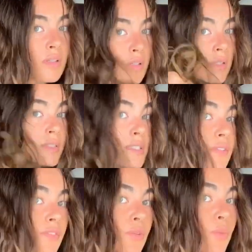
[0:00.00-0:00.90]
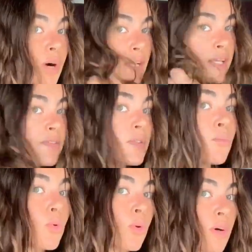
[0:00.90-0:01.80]
This is if you want even
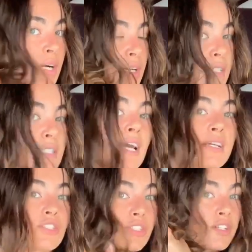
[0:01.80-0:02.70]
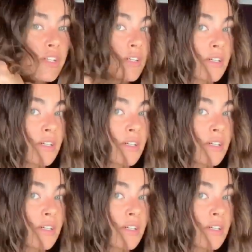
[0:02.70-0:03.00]
more texture.